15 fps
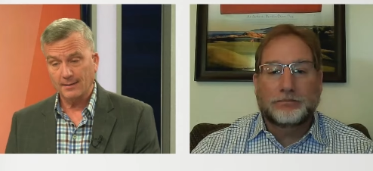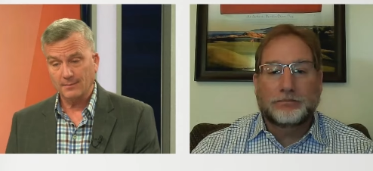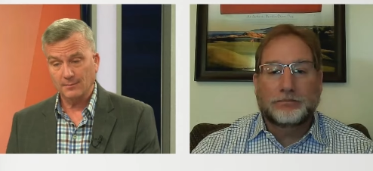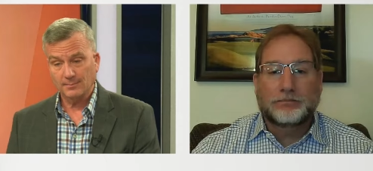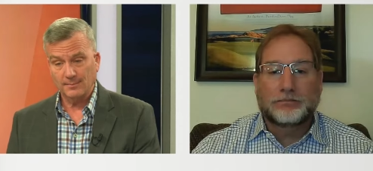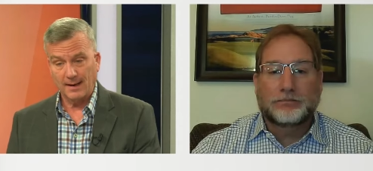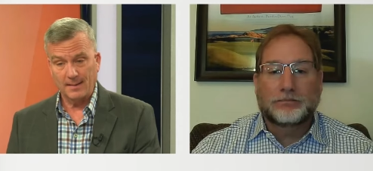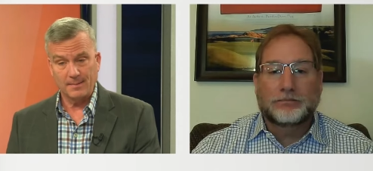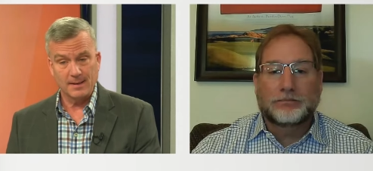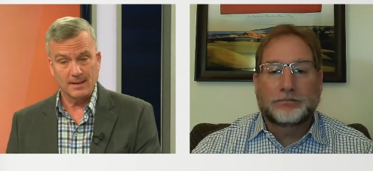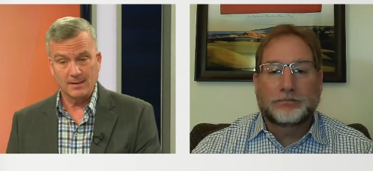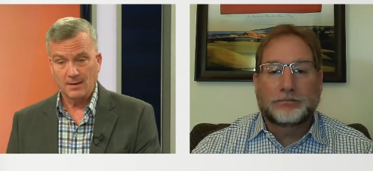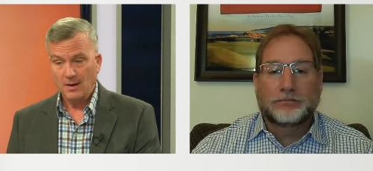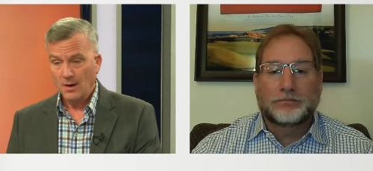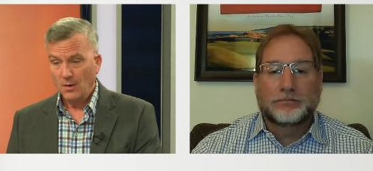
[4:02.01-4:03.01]

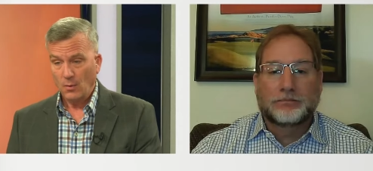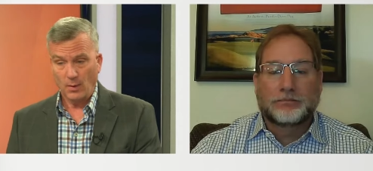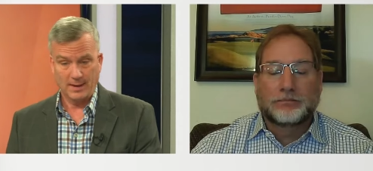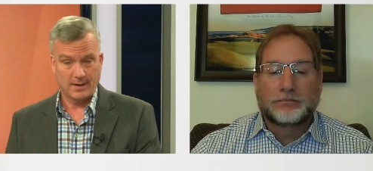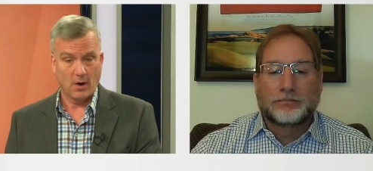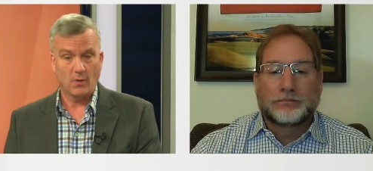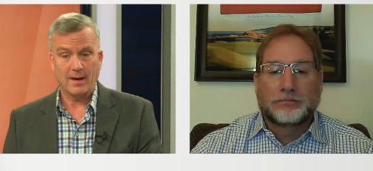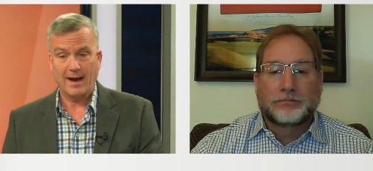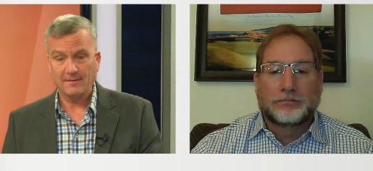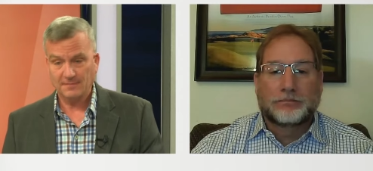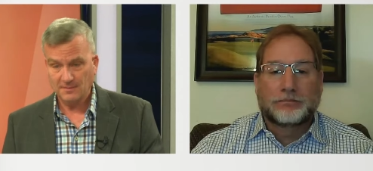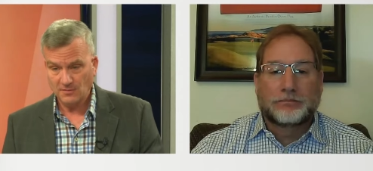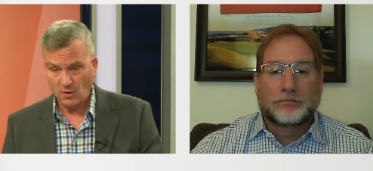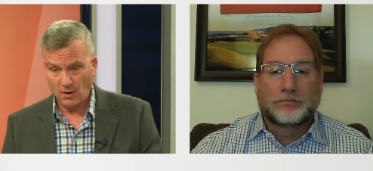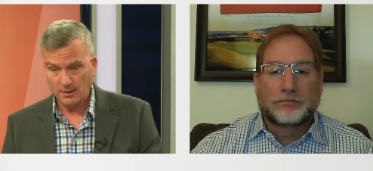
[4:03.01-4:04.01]
Speaker 1: Maybe we don't have
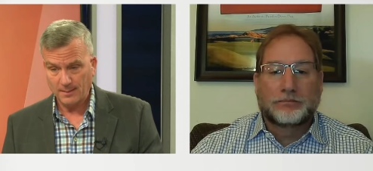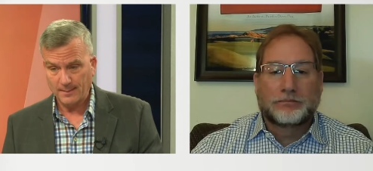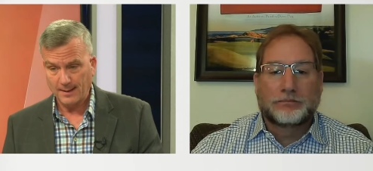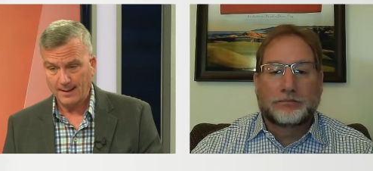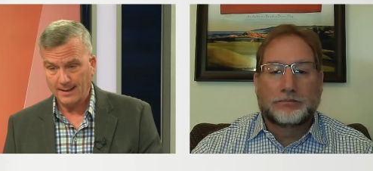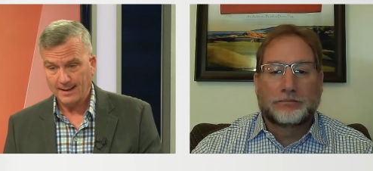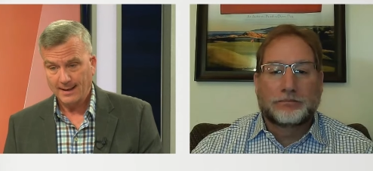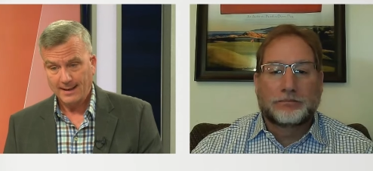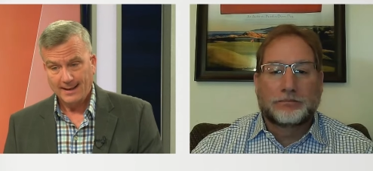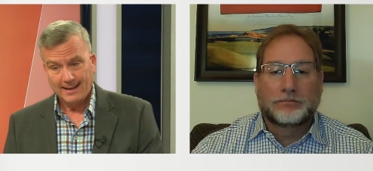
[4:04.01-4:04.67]
to talk about it.